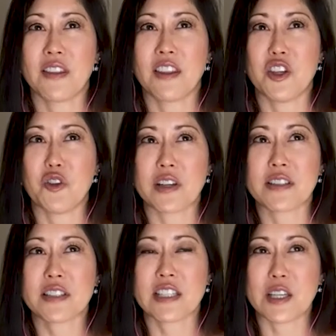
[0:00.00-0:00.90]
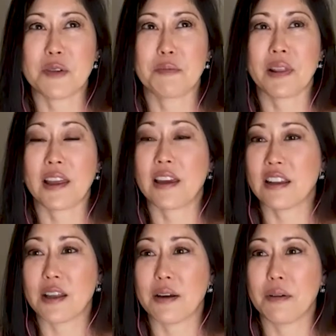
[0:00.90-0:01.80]
the U.S. team played
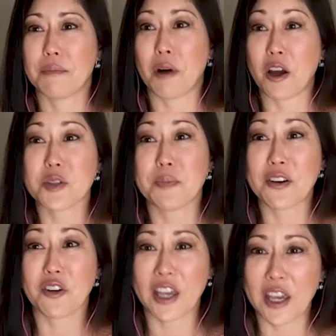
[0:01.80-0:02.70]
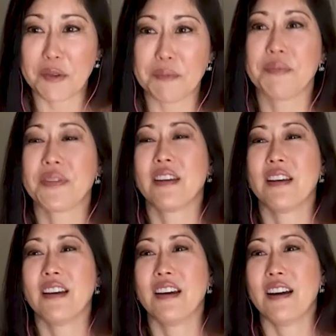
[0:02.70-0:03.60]
in the bronze medal game,
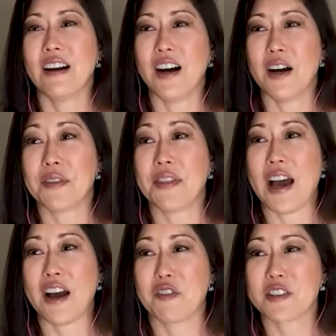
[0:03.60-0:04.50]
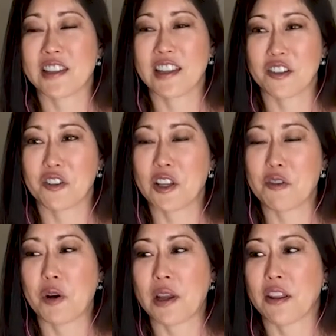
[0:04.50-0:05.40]
that was literally
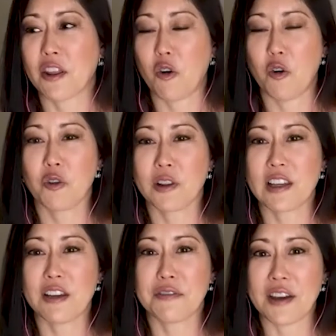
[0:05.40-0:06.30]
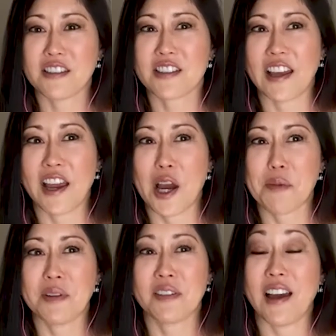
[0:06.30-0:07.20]
one of the only events that
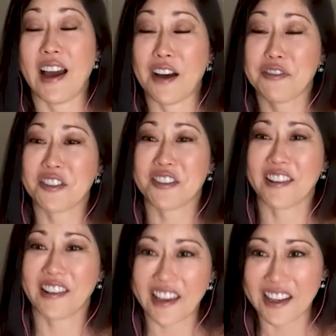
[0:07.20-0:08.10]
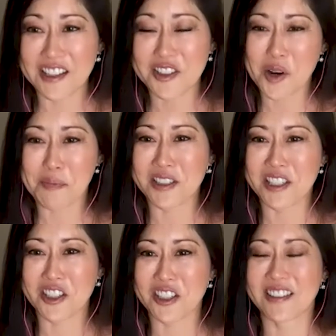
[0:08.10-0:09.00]
happened after the ladies'
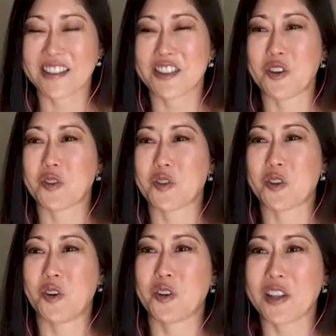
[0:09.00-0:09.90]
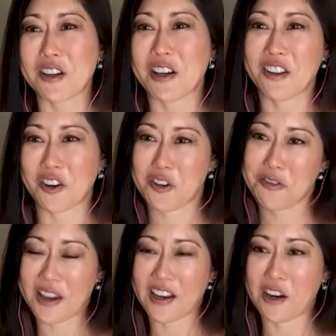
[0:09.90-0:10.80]
competition. So it was the only other
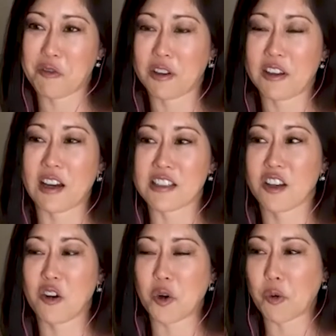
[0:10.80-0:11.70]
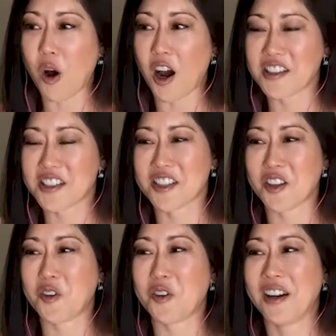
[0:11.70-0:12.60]
event I really got to go and watch. So